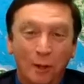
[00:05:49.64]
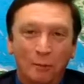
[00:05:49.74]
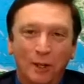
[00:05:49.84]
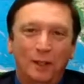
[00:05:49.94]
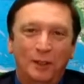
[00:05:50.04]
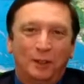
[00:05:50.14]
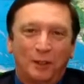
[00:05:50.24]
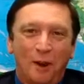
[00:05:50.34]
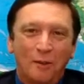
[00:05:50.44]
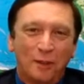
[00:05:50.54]
I'm ready to
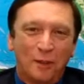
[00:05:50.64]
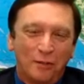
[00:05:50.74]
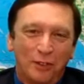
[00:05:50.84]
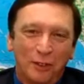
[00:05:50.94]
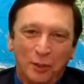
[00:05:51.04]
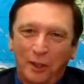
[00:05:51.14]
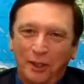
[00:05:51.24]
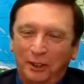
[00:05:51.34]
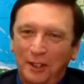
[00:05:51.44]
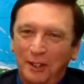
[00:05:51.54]
start with our first
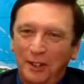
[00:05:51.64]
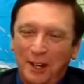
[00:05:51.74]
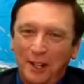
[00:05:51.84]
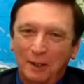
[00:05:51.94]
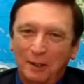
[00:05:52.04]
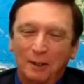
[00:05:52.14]
question of the night.